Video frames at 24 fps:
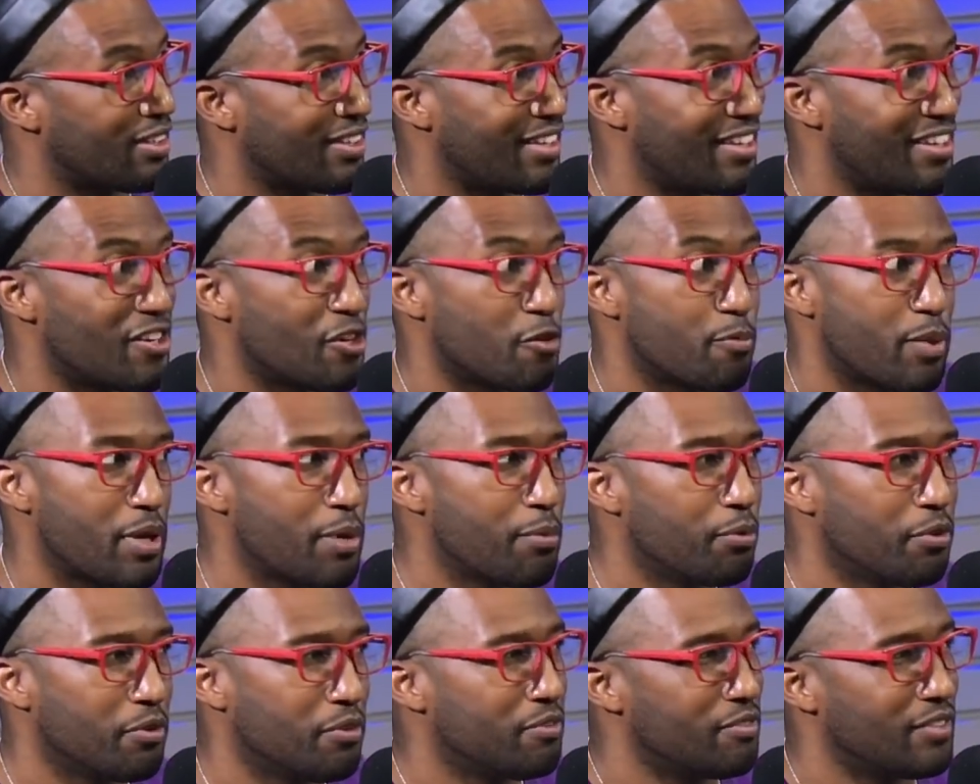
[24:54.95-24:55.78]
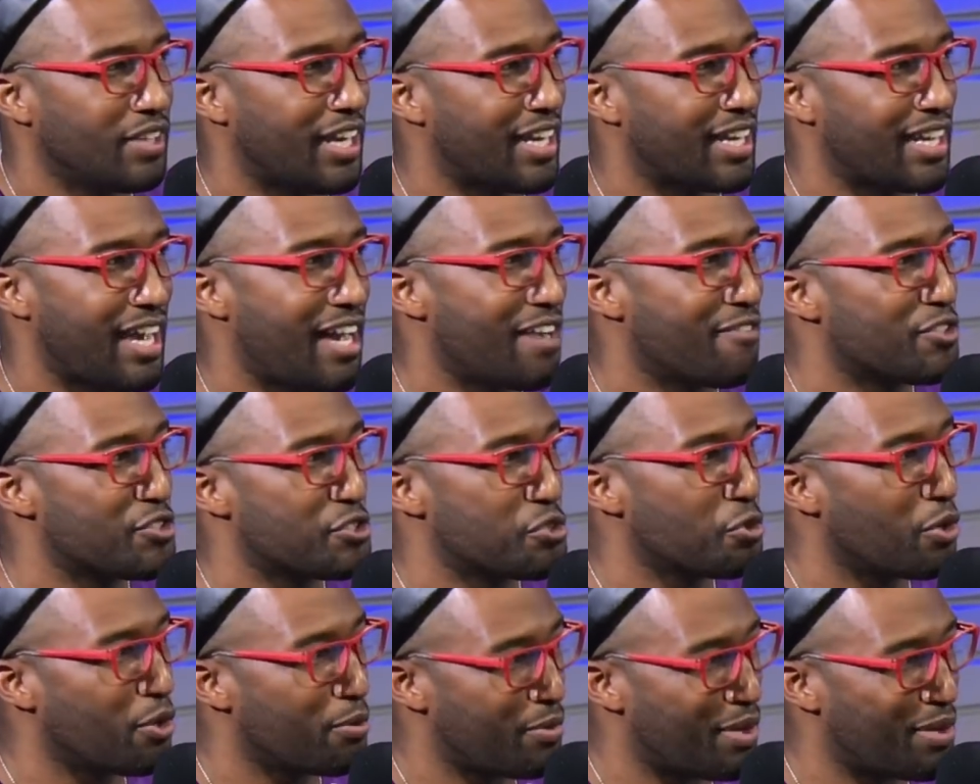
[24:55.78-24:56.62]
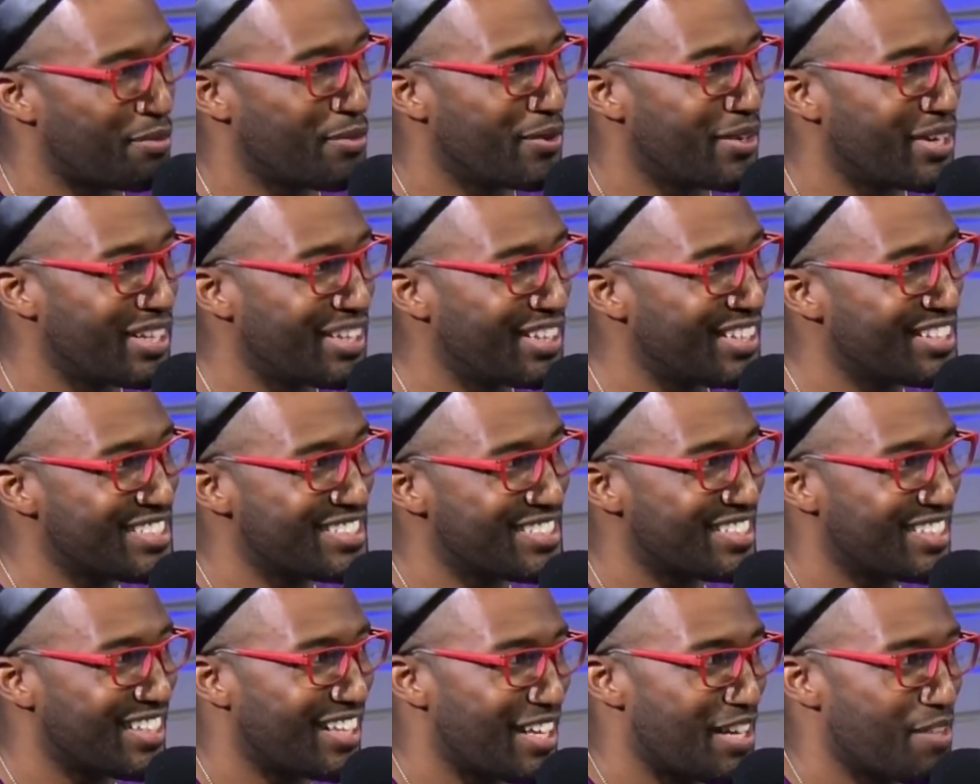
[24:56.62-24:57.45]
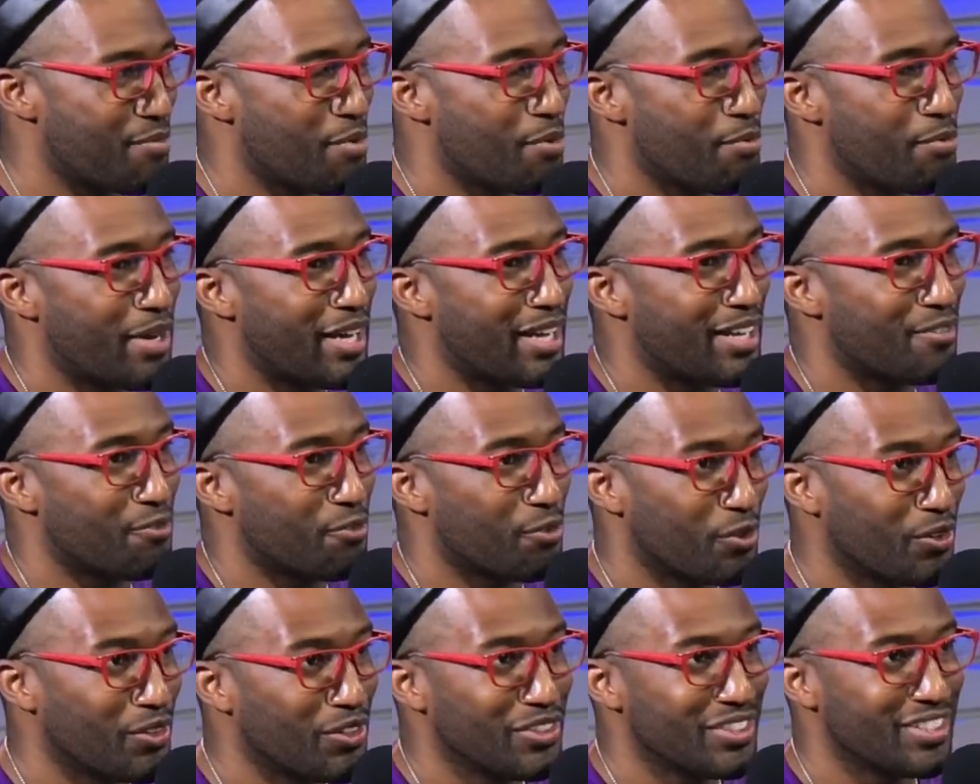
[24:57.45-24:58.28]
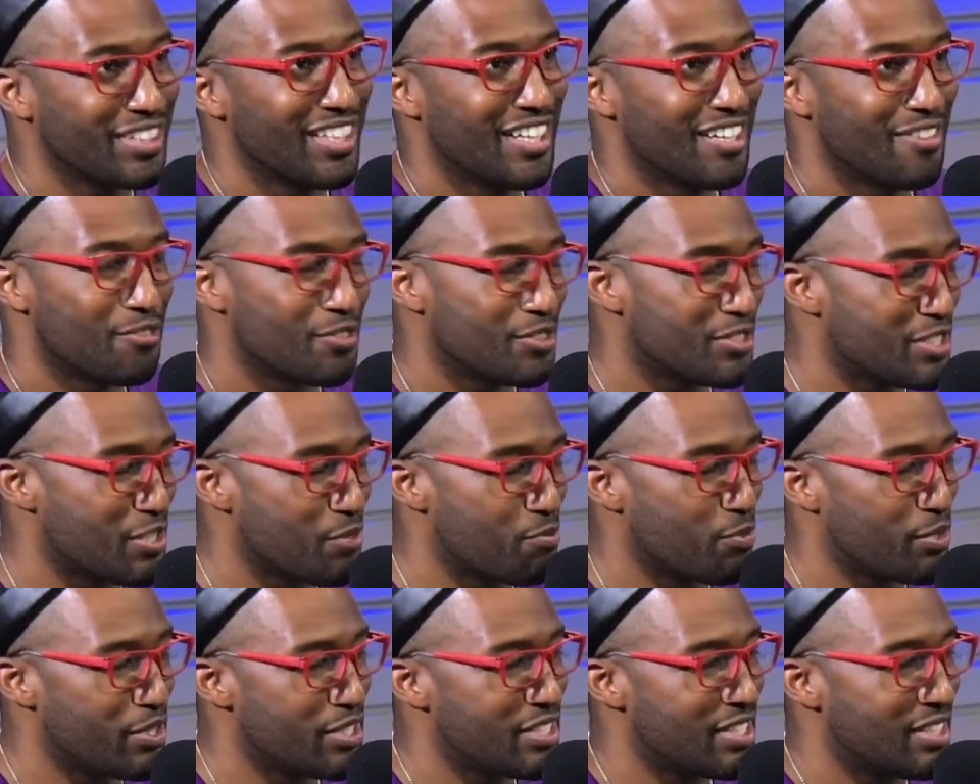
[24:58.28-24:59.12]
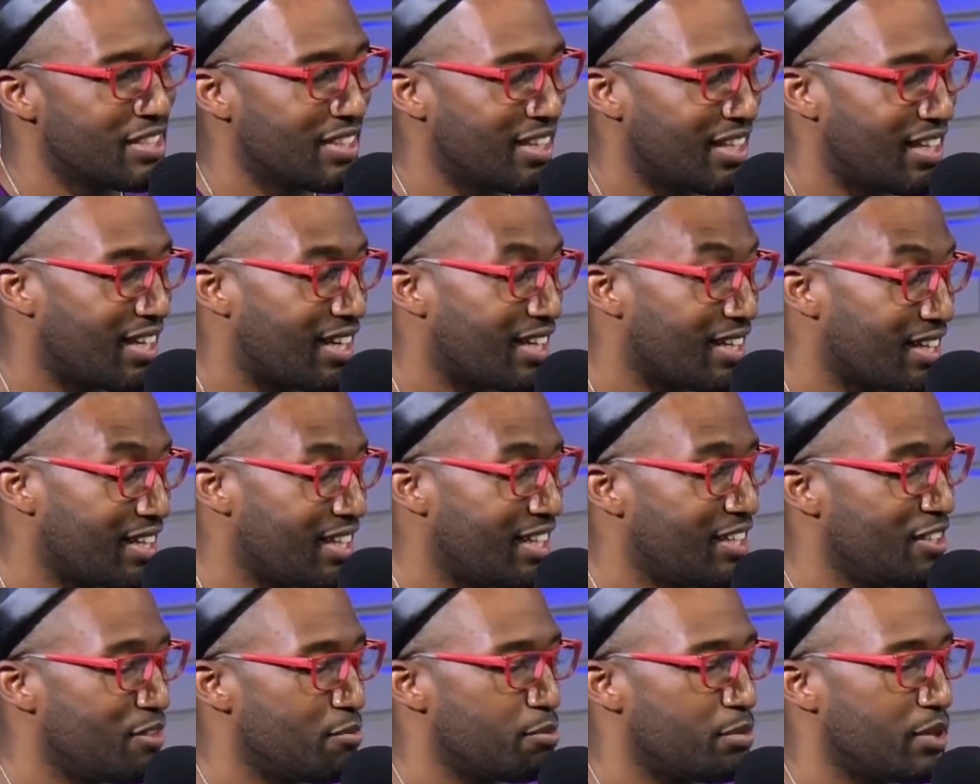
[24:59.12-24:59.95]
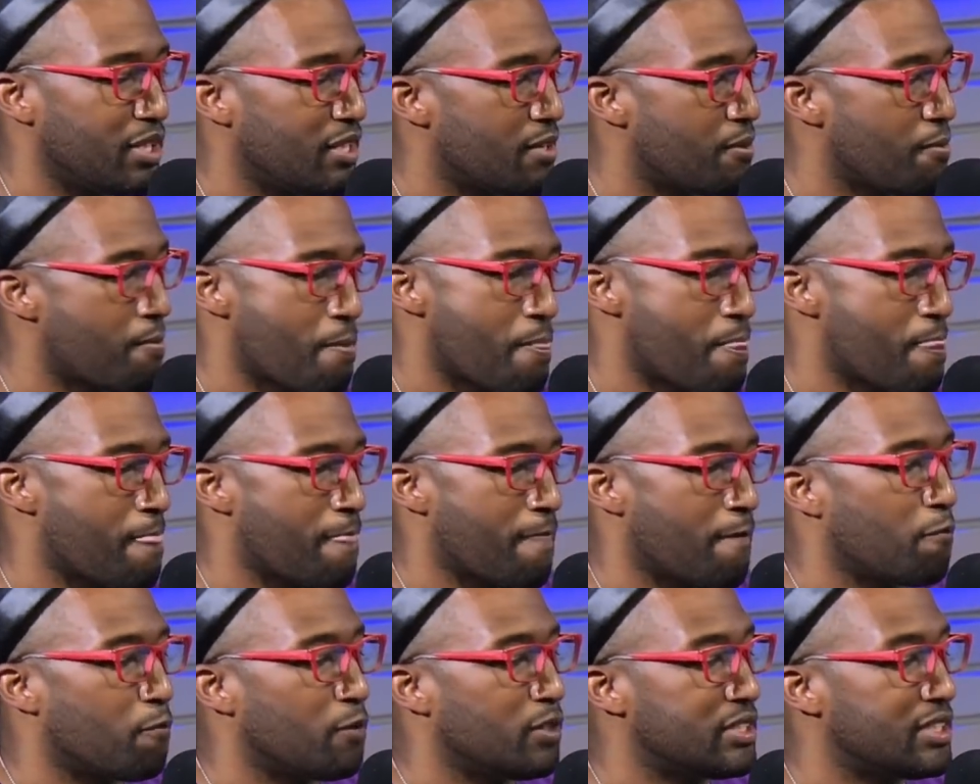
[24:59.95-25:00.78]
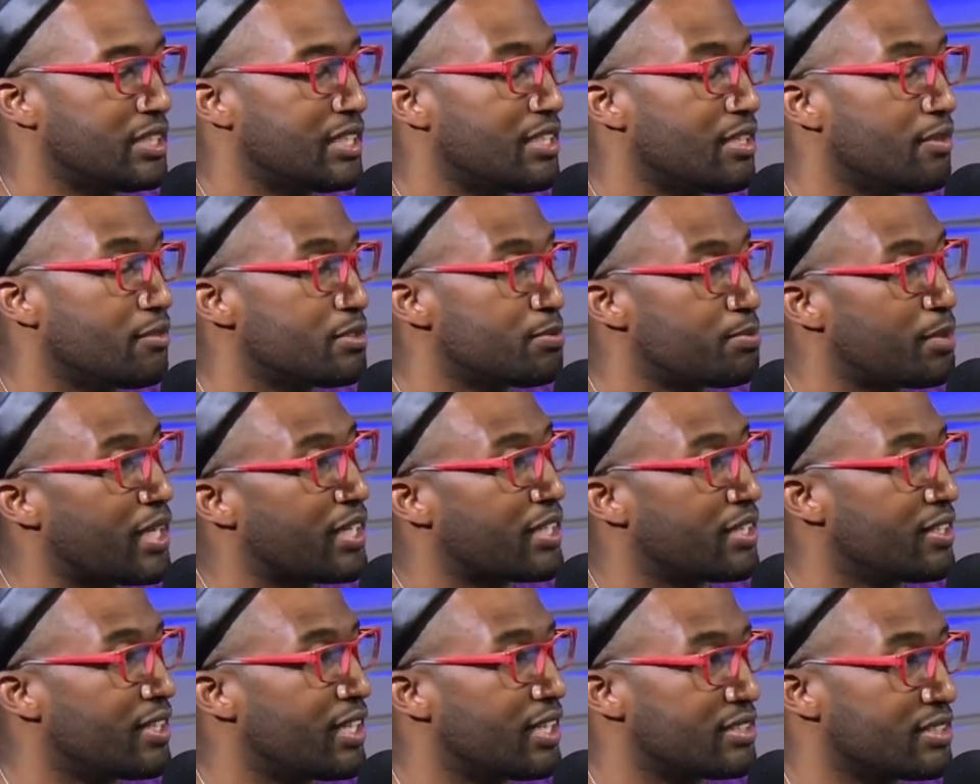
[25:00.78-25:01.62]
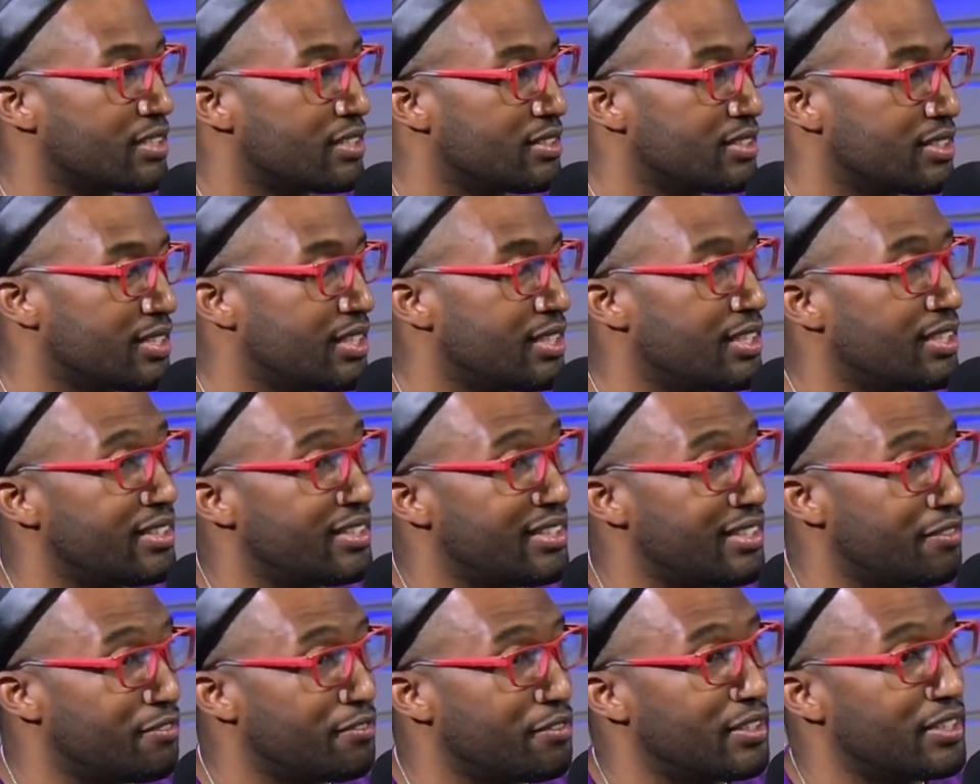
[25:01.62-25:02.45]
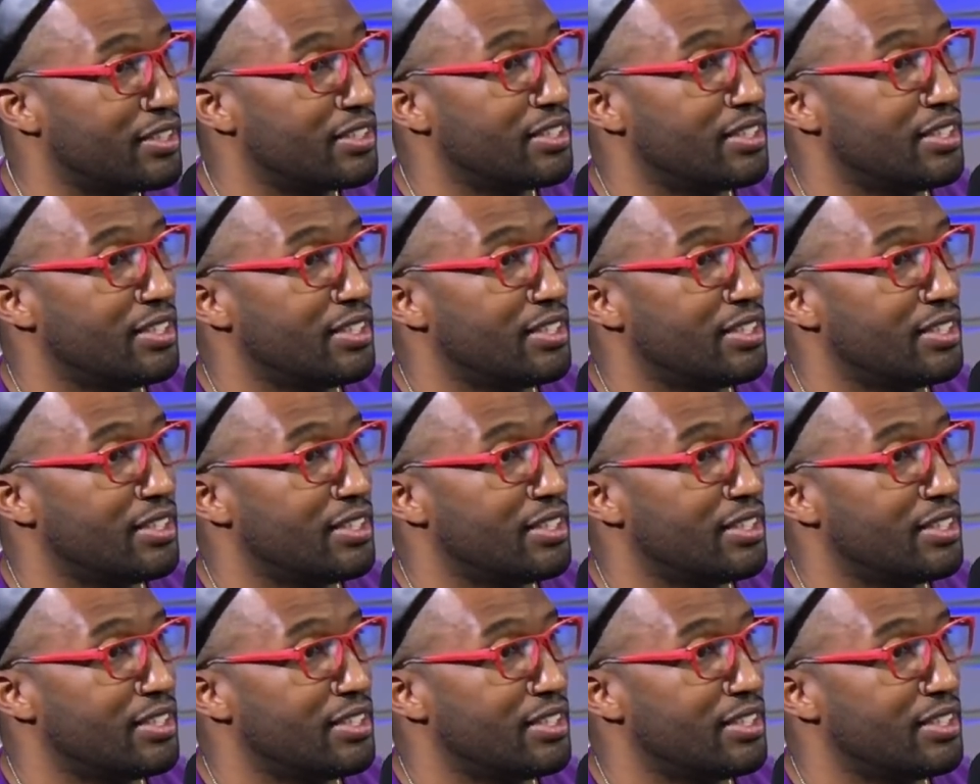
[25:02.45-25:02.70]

You know, people like have a short memory in this MMA world for some reason, and I get it, but once he comes back, you guys are going to see a different